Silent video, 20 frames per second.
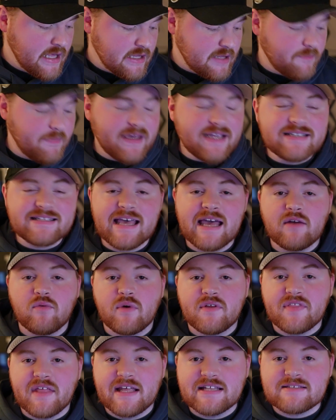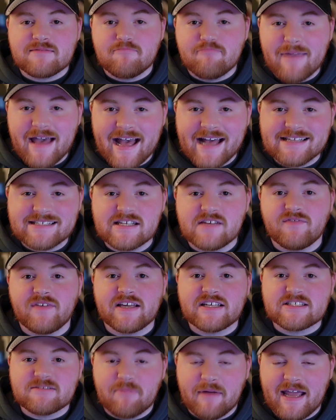The Big Ten, with its massive
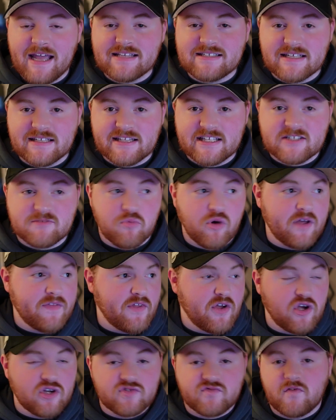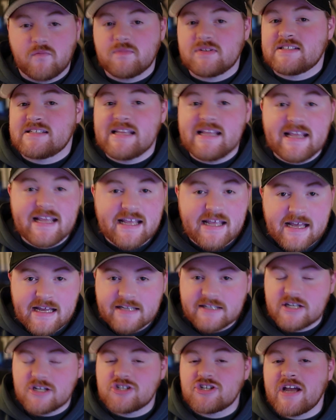expanse at this point that goes from sea
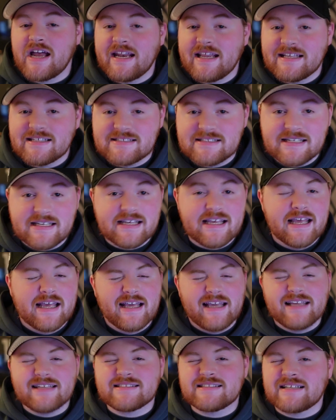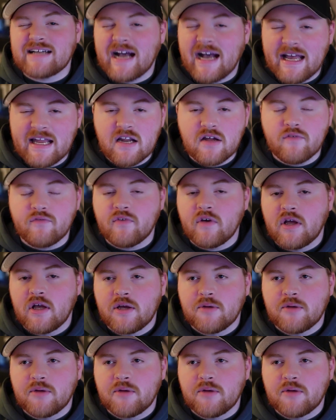to shining sea, is kind of